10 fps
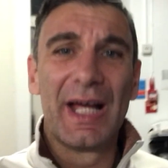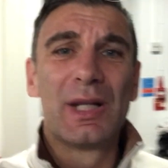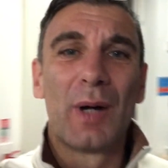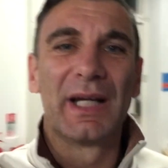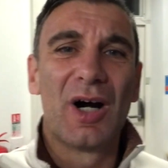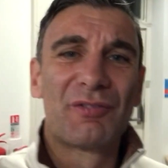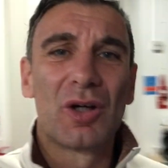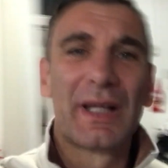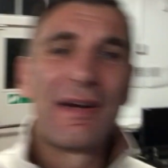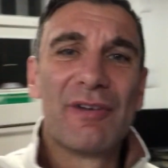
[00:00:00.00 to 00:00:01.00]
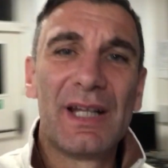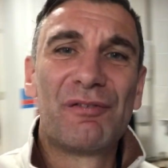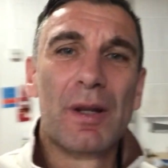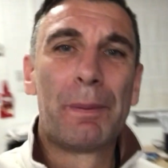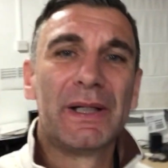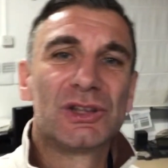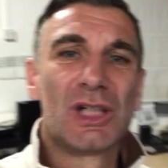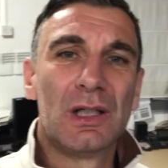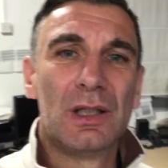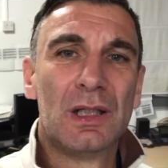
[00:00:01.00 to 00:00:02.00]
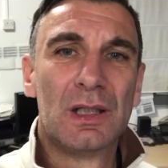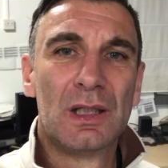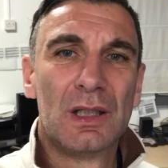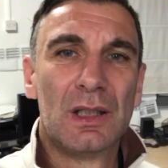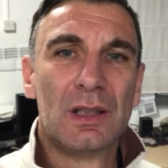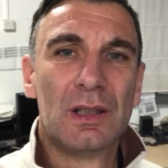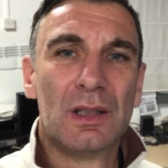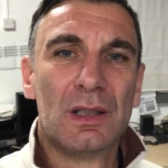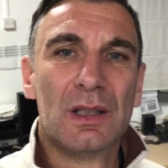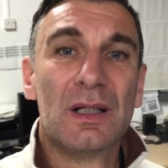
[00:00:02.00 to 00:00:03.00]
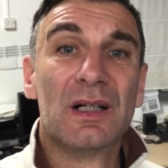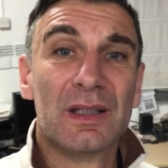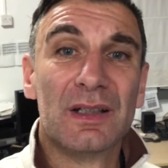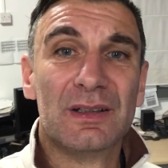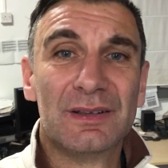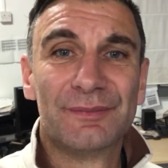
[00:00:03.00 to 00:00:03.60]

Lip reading: Anyway, I've got to get ready for the Peach show. I know.